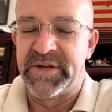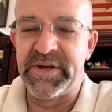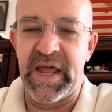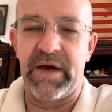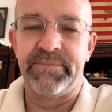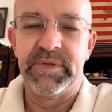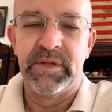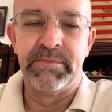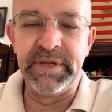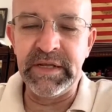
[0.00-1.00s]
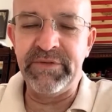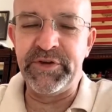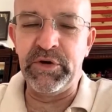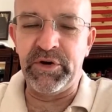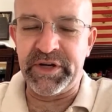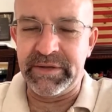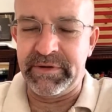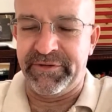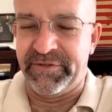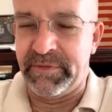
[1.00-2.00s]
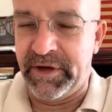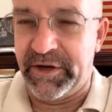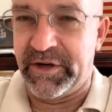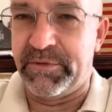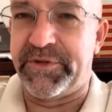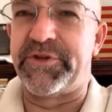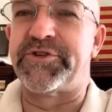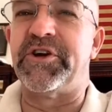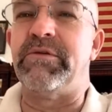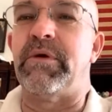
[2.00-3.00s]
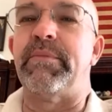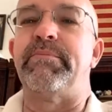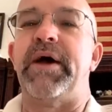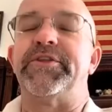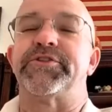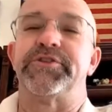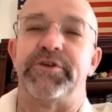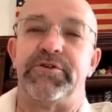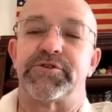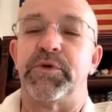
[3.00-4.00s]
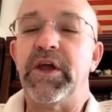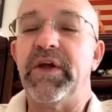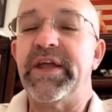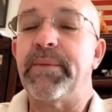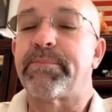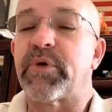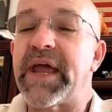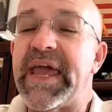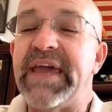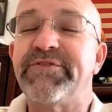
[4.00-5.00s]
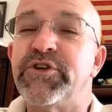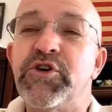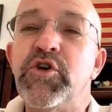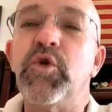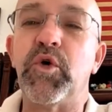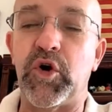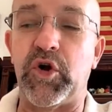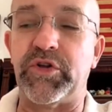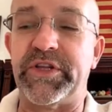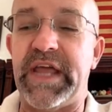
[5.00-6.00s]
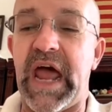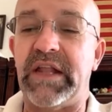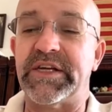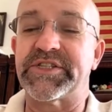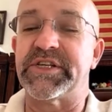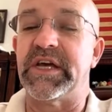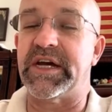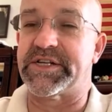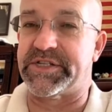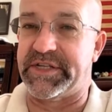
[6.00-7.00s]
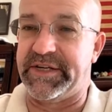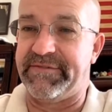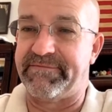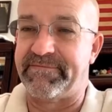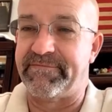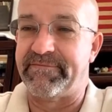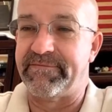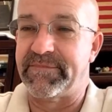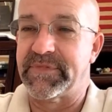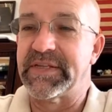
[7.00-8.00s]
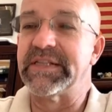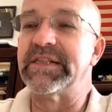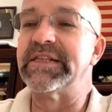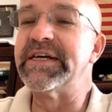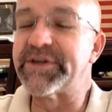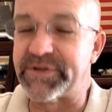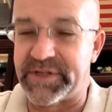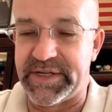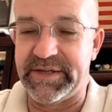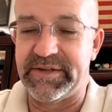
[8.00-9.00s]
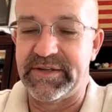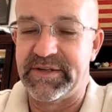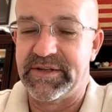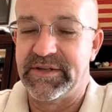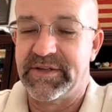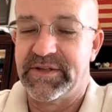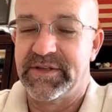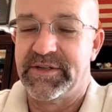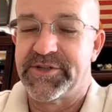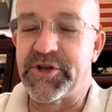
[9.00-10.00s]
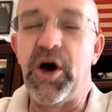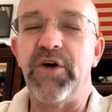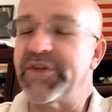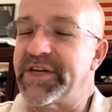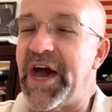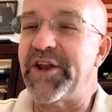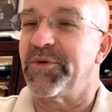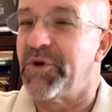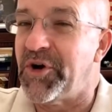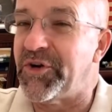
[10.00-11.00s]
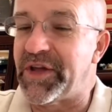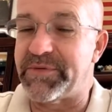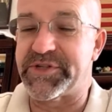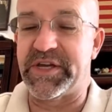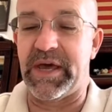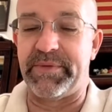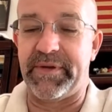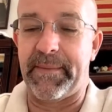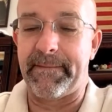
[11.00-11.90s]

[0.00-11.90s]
Now, many of you are going to be familiar with the term I'm about to use. We are in a brave new world, and Alex Huxley literally saw the kind of world that was coming.